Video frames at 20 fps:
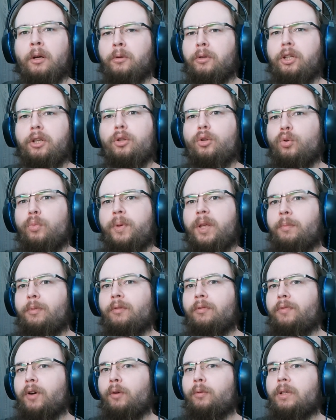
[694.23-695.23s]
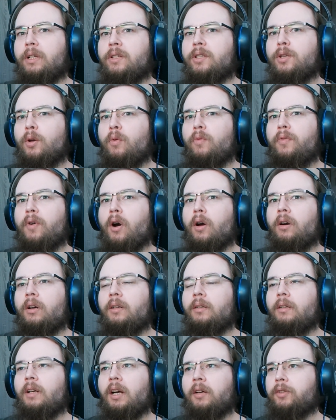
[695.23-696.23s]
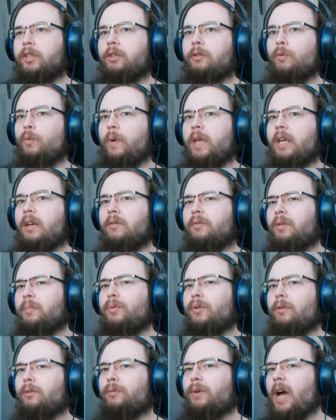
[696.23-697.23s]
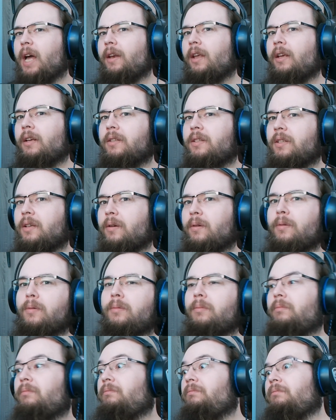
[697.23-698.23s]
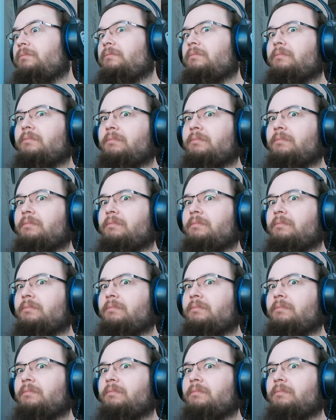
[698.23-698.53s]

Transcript: Only two people voted so far after a week of the poll running, so